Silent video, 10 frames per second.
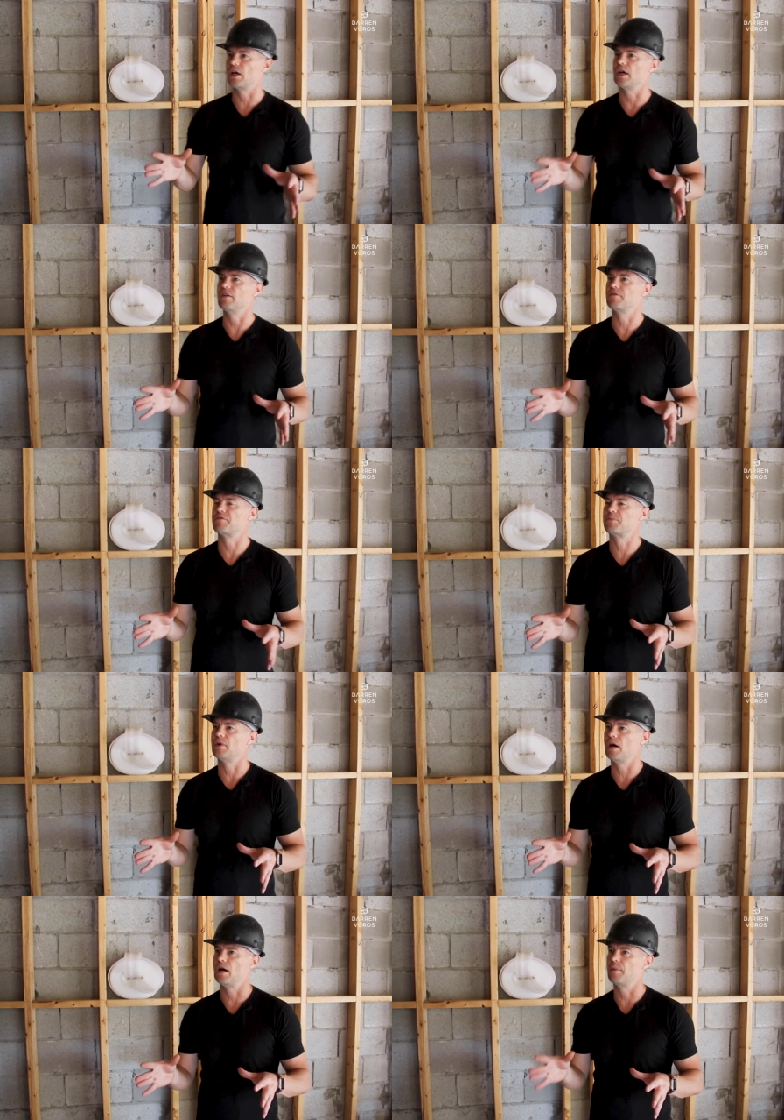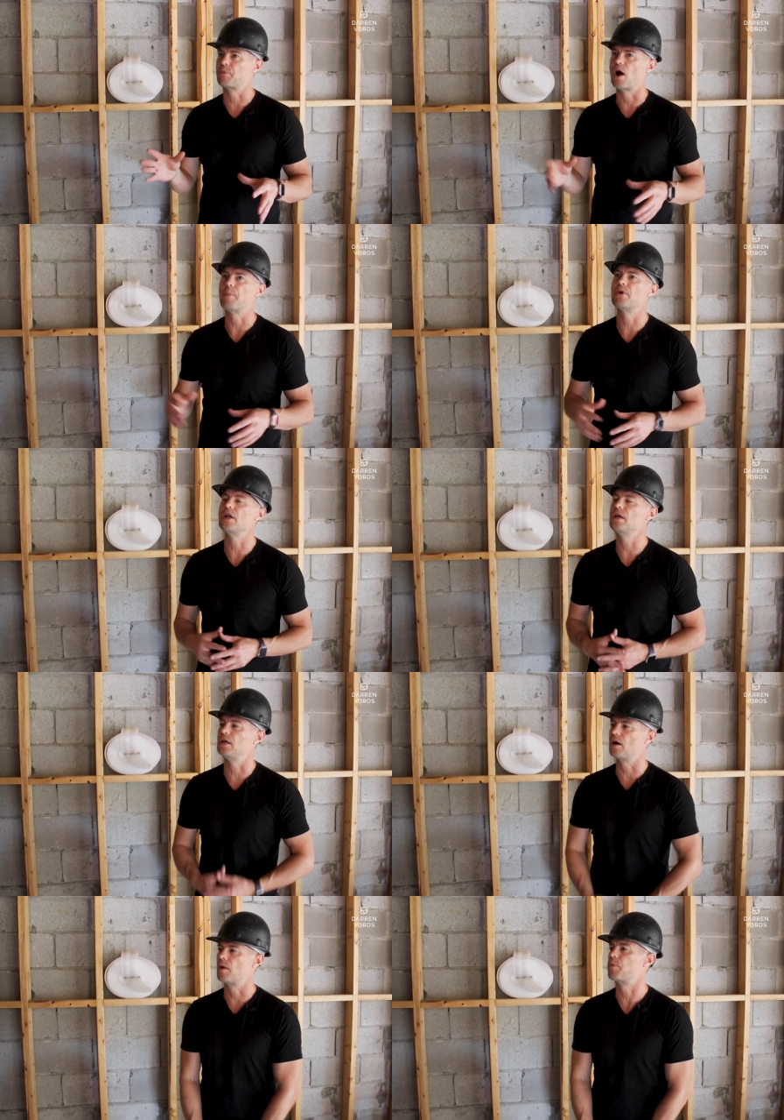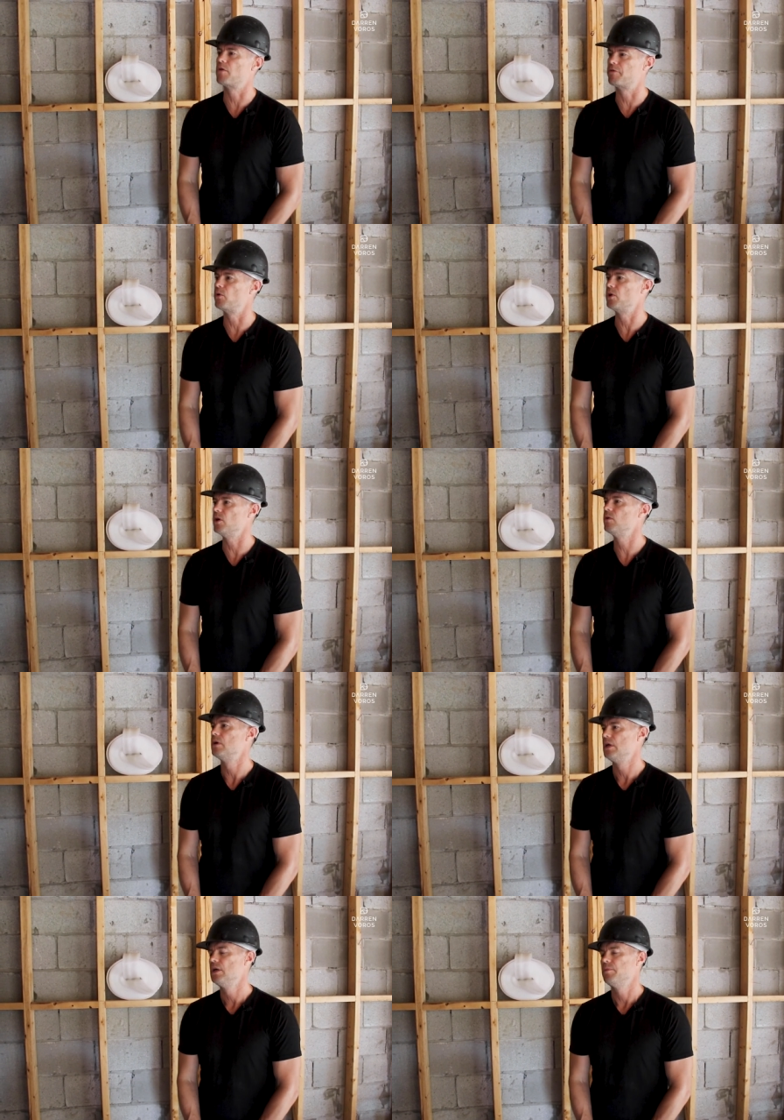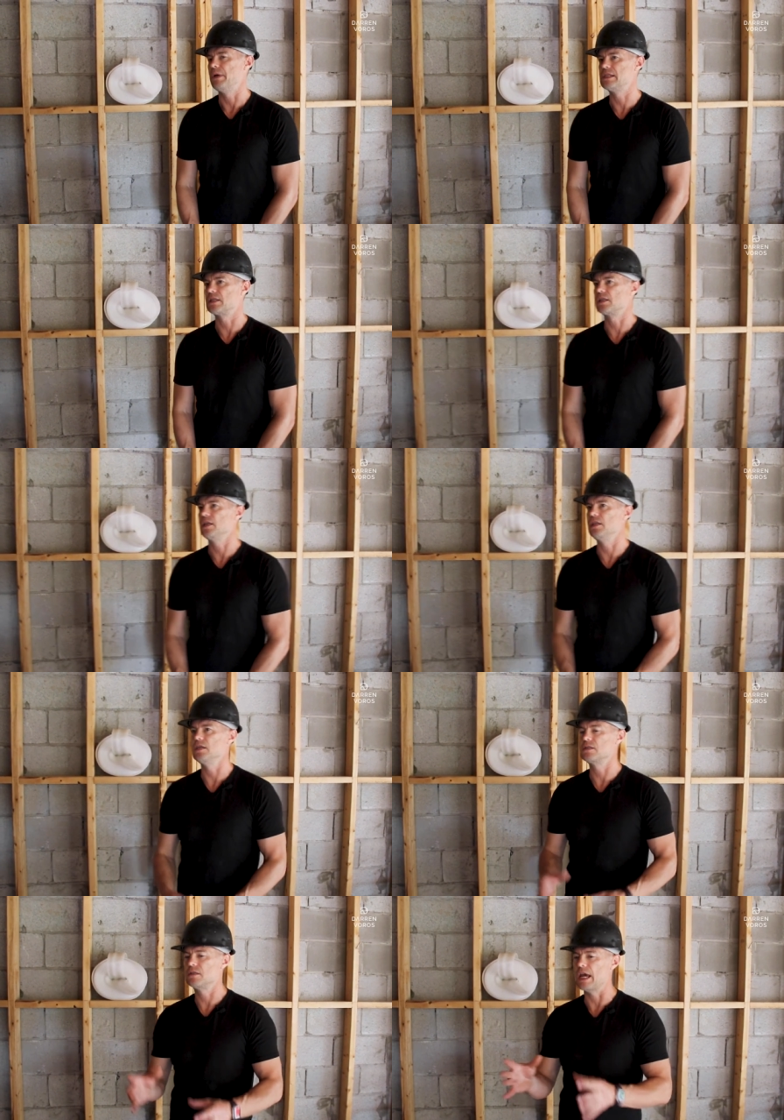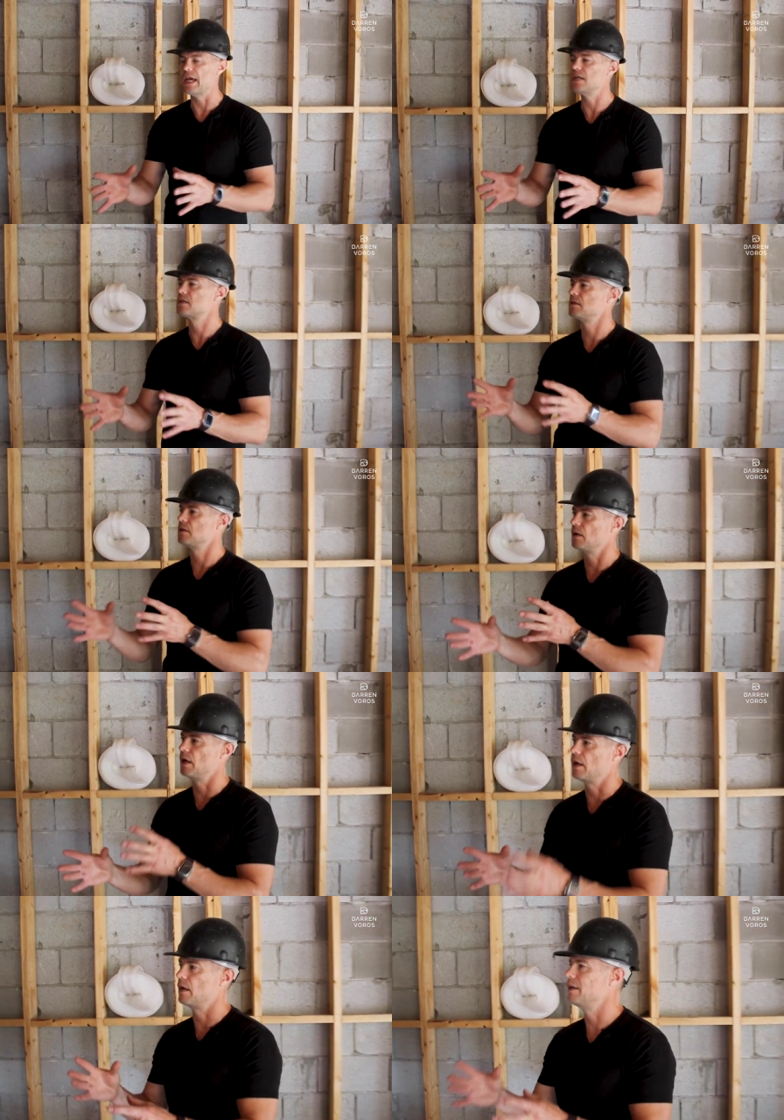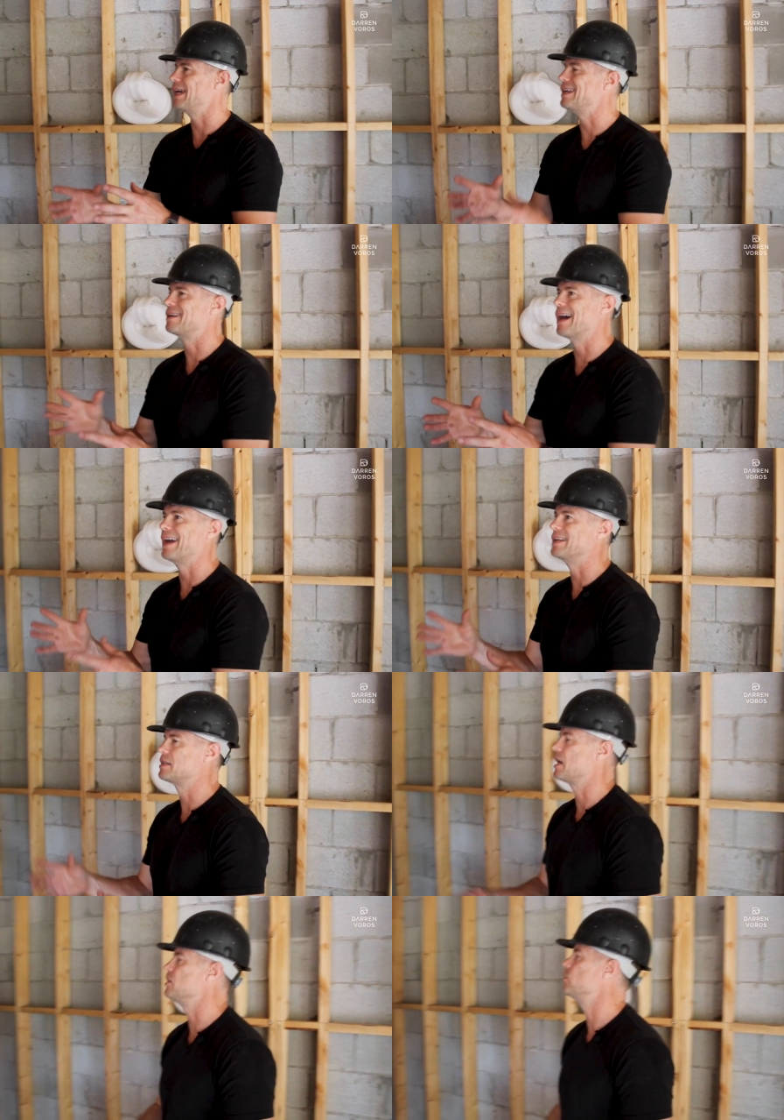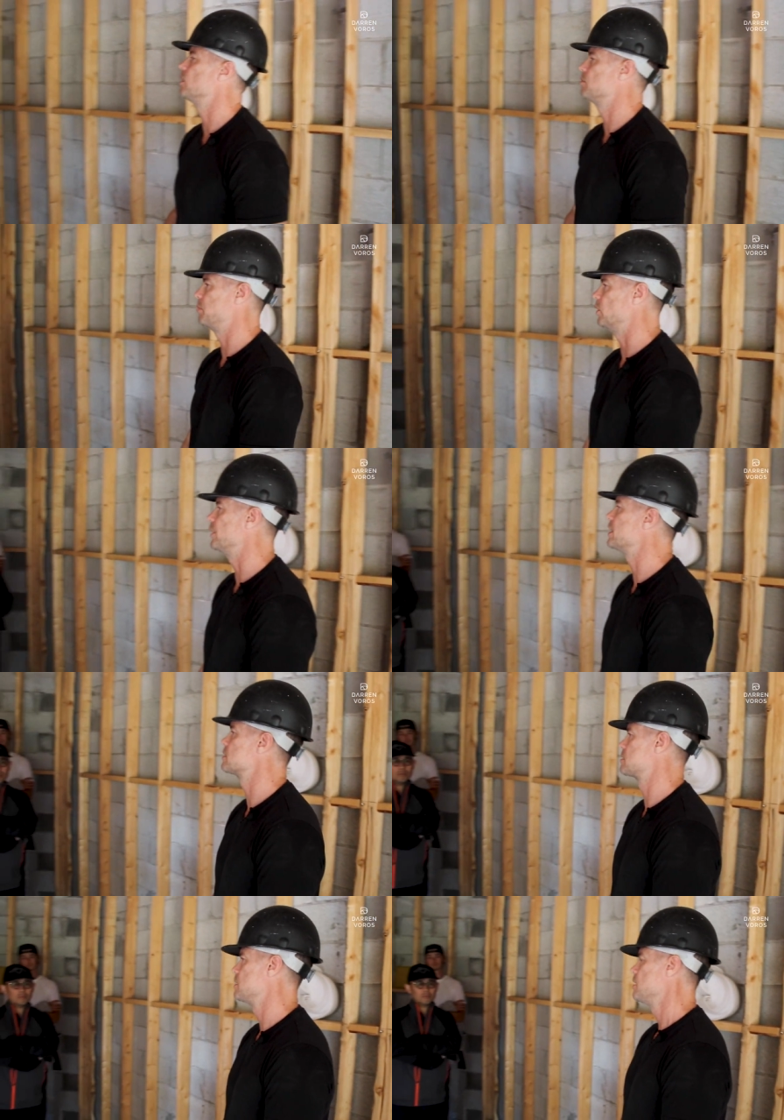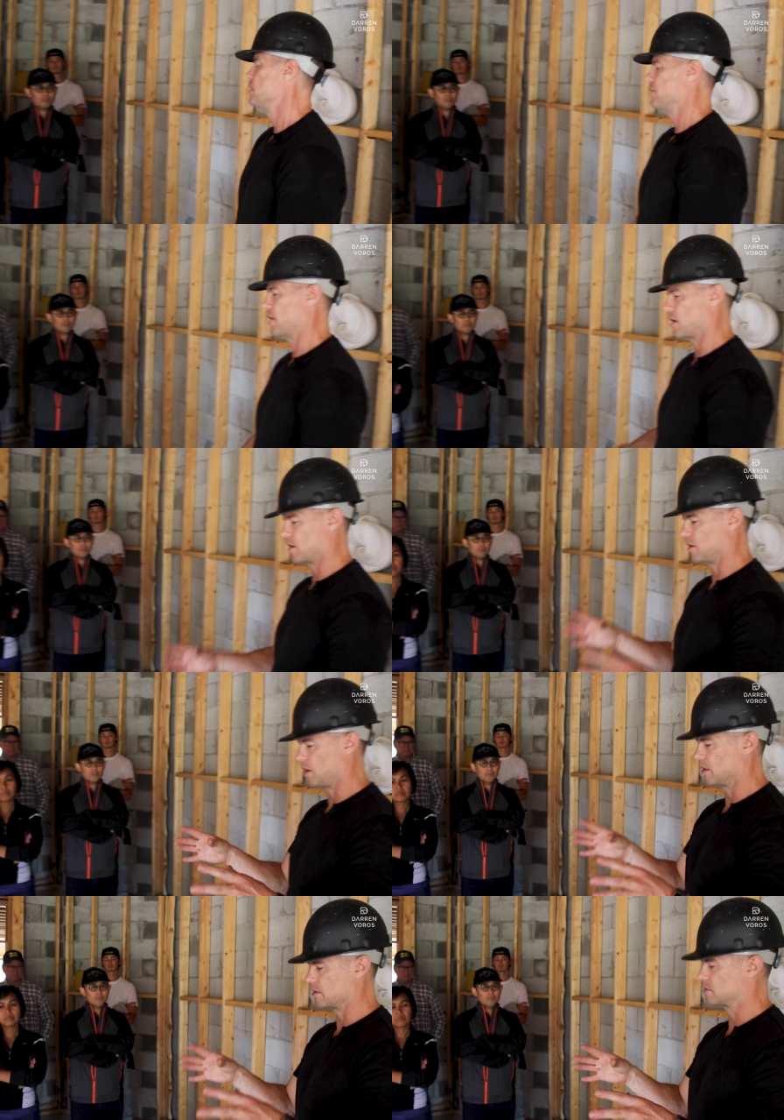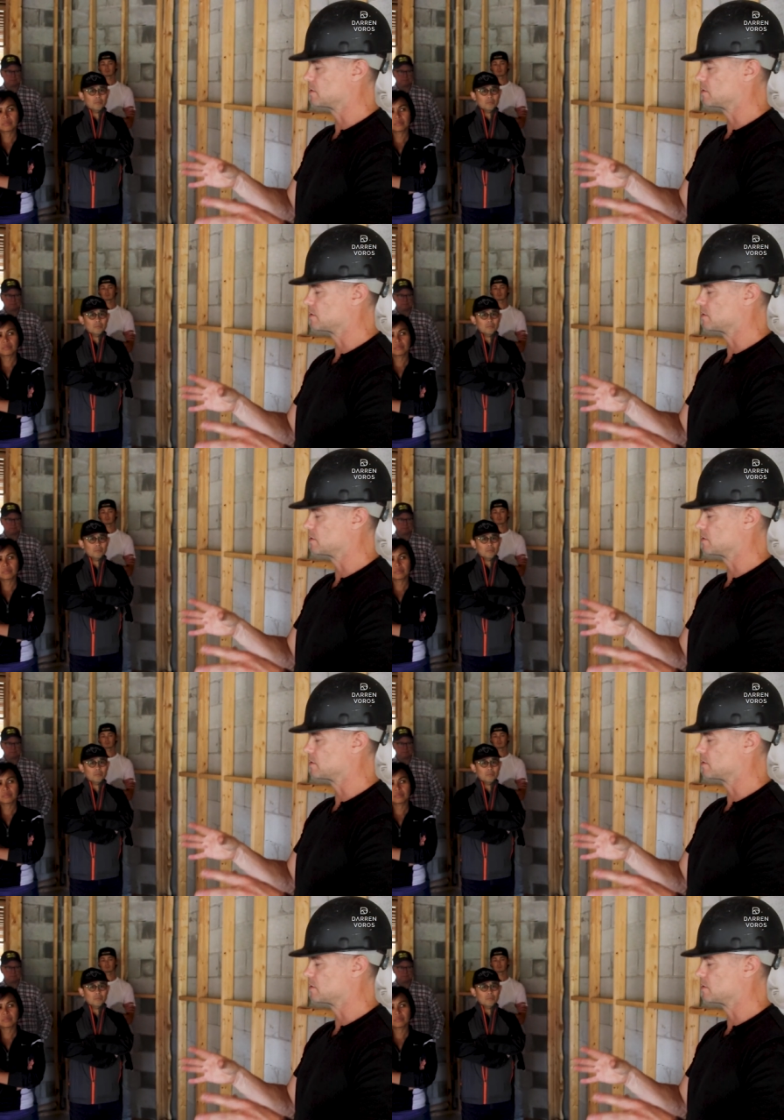kind of uh, property in our portfolio, basically these eight, uh, eight, nine, ten unit buildings that are on